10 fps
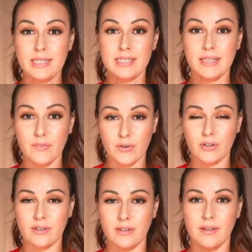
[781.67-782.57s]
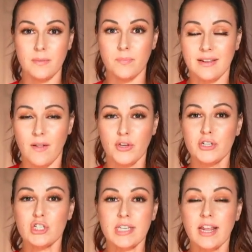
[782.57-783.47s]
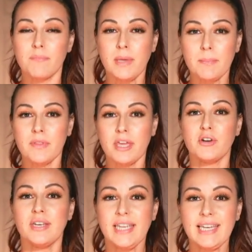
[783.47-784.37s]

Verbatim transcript: delivered, you're just going to have people that are needy,